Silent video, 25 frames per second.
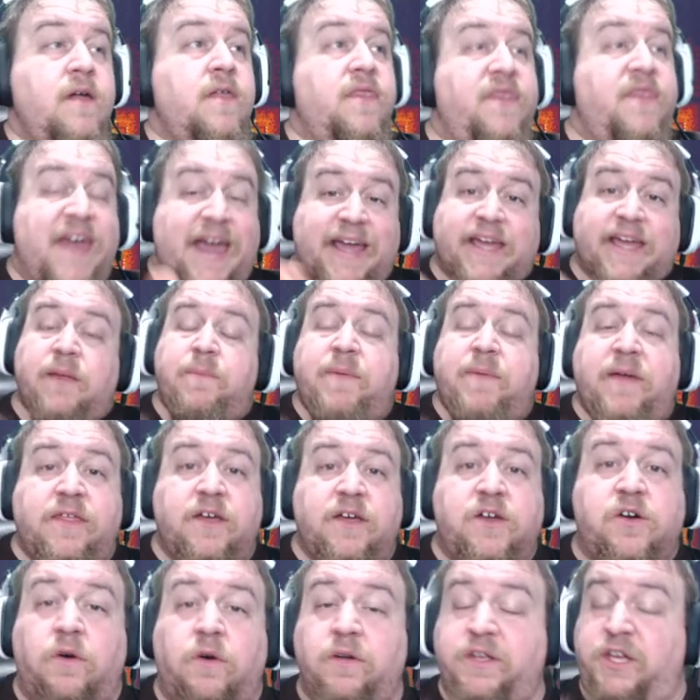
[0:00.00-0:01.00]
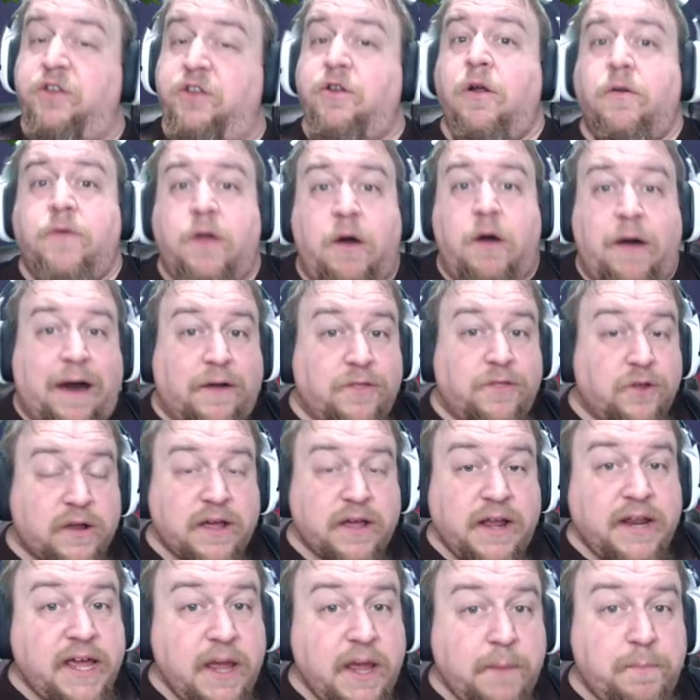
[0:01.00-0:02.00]
That could be the goal. You don't know how they're
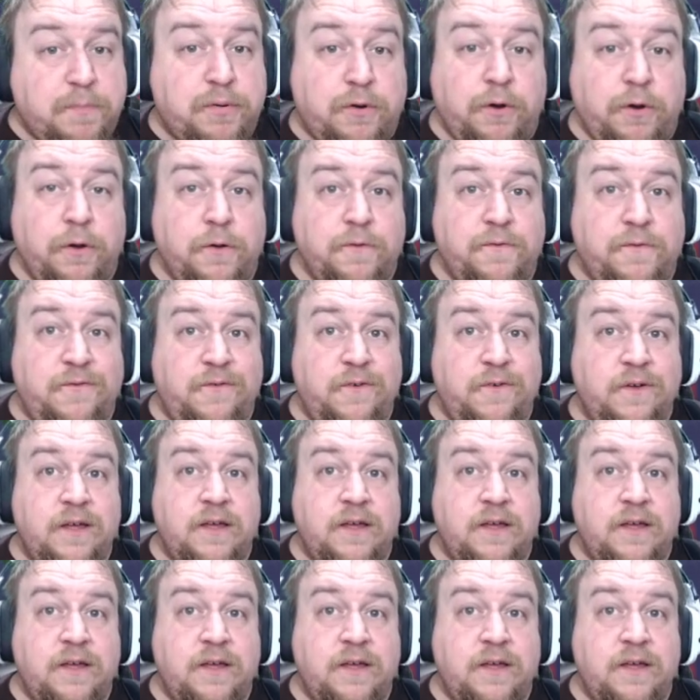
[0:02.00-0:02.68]
going to get proof.